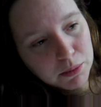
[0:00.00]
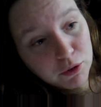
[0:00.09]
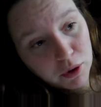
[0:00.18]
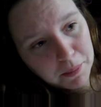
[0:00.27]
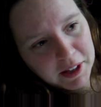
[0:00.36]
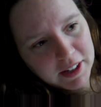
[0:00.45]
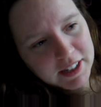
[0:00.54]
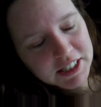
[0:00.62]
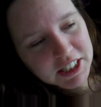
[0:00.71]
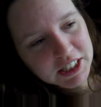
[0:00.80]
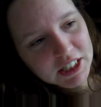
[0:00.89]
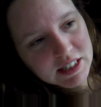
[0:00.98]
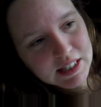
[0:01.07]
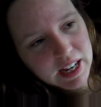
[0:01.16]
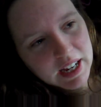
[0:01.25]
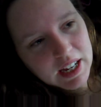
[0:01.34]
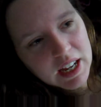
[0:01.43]
before my lunch I should
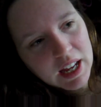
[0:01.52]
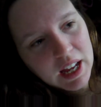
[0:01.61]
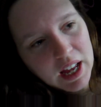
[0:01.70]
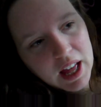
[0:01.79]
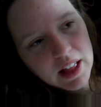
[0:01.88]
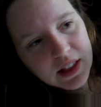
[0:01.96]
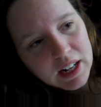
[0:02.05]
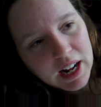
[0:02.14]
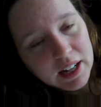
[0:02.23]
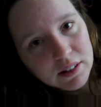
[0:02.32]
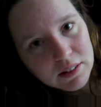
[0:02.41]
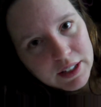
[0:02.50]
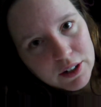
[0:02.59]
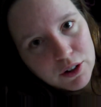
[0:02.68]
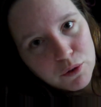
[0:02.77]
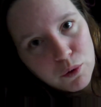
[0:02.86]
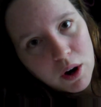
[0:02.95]
say, and then I had 1
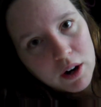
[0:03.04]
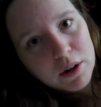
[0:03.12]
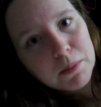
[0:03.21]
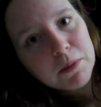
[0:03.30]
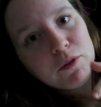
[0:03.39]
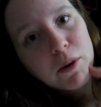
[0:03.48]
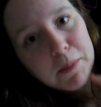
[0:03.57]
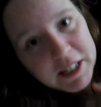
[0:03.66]
liter of water before my